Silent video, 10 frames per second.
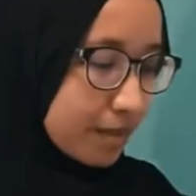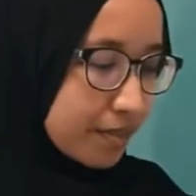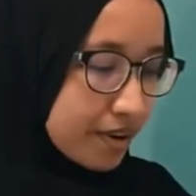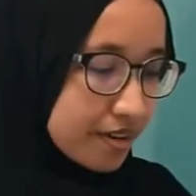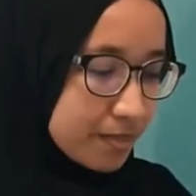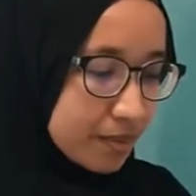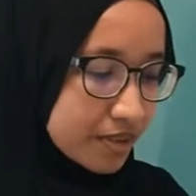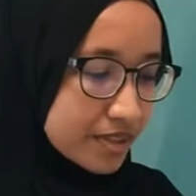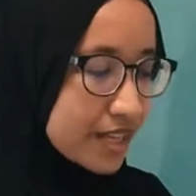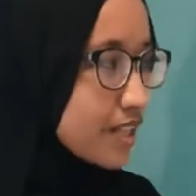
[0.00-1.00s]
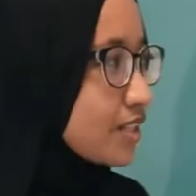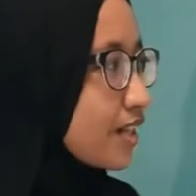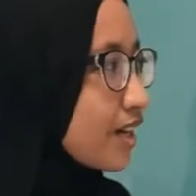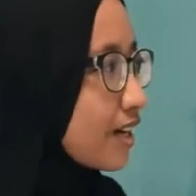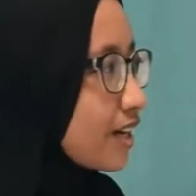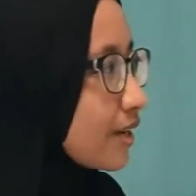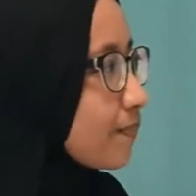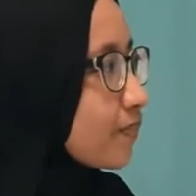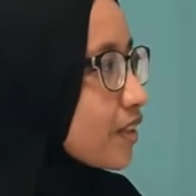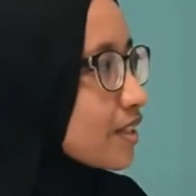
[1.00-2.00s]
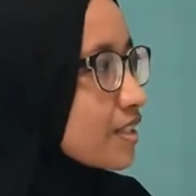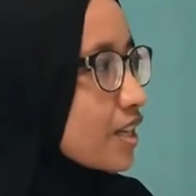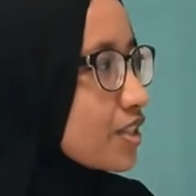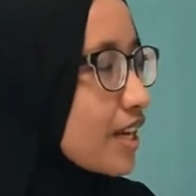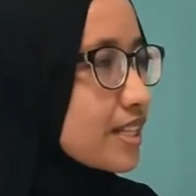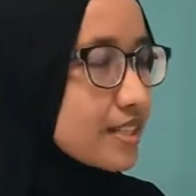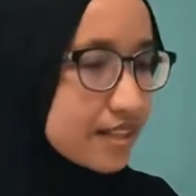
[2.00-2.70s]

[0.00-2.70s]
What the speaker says: Barrier process such as